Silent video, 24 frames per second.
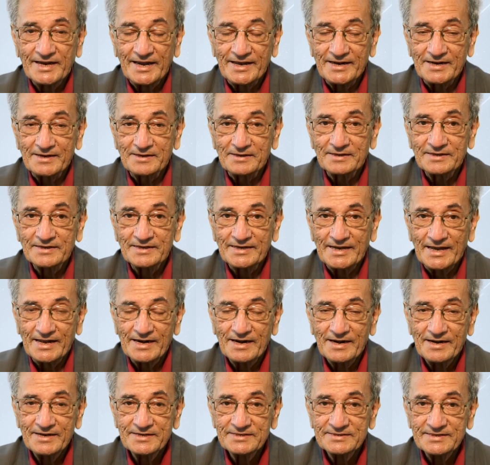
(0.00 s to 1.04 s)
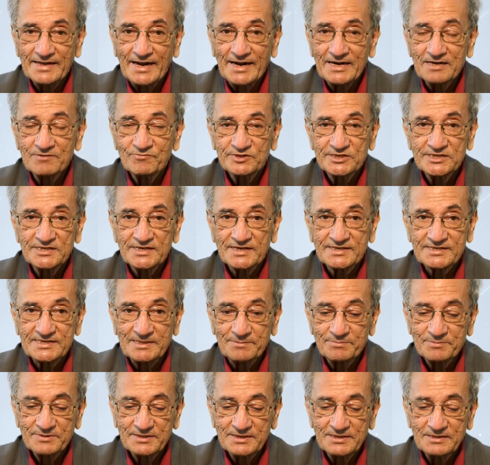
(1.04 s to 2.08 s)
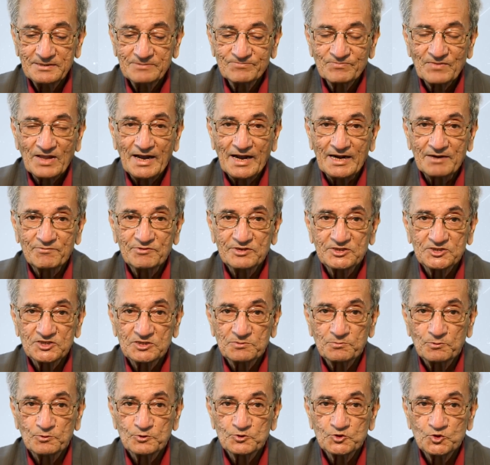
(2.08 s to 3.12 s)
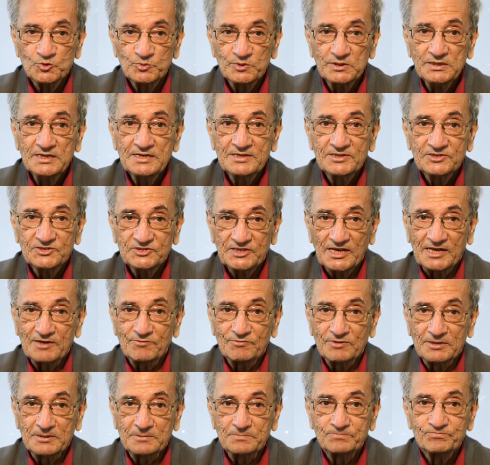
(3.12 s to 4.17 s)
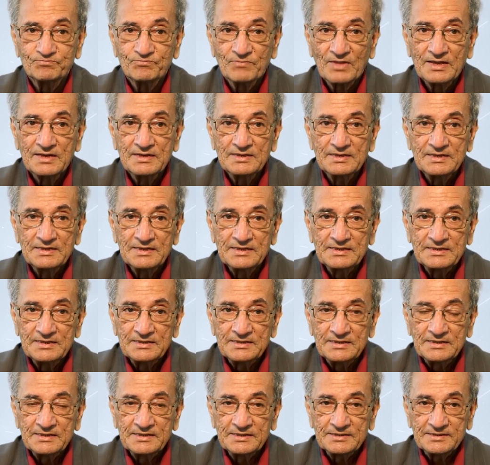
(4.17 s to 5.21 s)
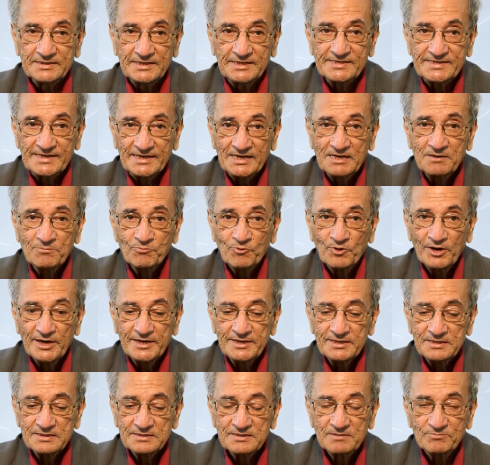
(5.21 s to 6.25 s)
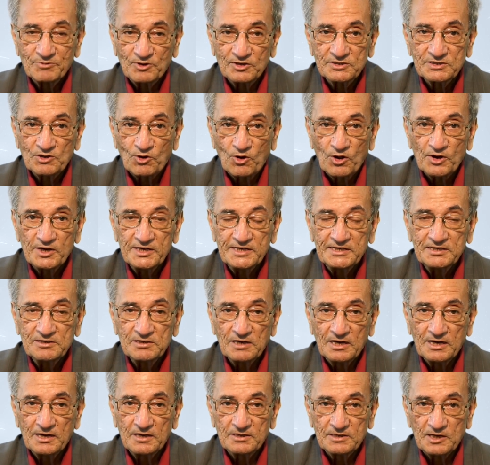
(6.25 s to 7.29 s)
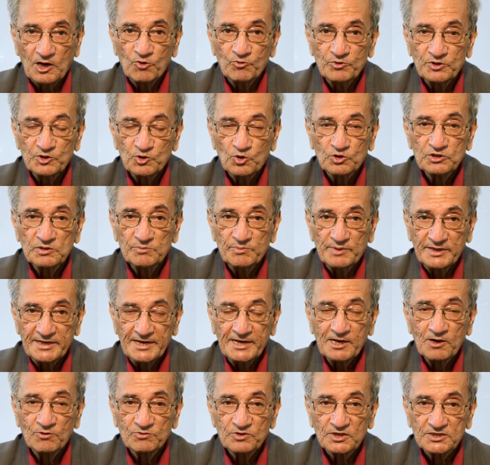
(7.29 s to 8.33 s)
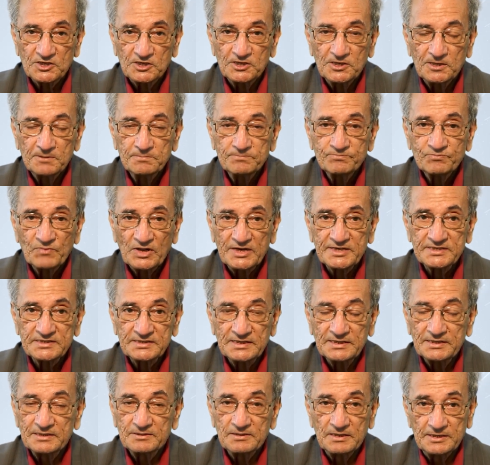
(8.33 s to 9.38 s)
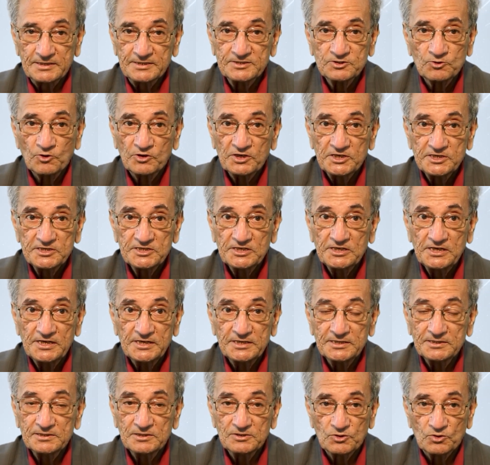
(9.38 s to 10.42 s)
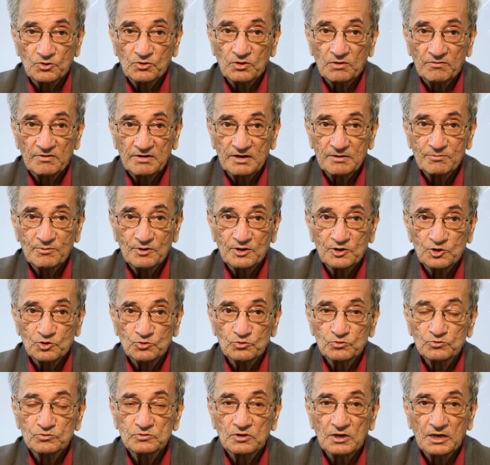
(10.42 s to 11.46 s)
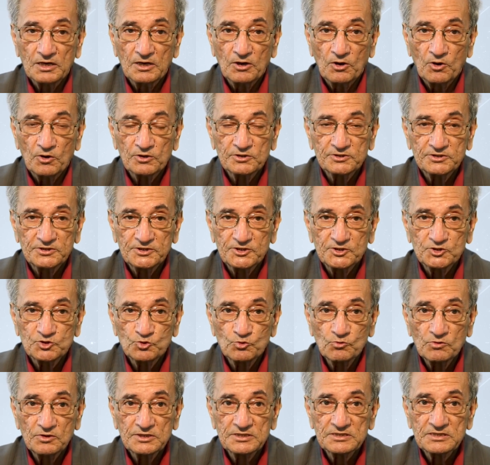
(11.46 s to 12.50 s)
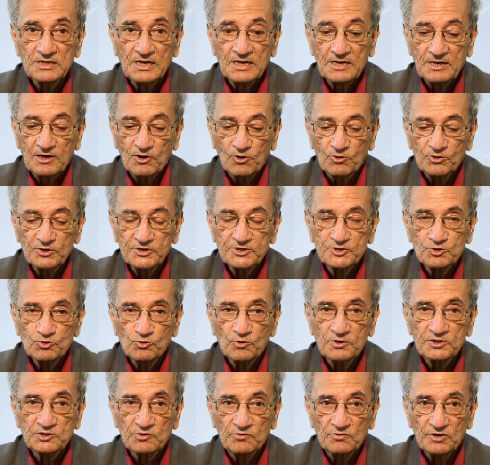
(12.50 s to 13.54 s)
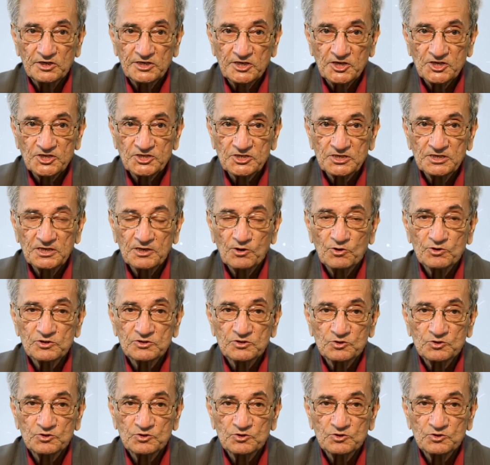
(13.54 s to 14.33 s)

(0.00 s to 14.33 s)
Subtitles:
canon. Canon is that which is accepted and which is supposed to be genuine. In the second point, because already now we know the meaning of the term, it's not easily available to ordinary students. Only students of literature or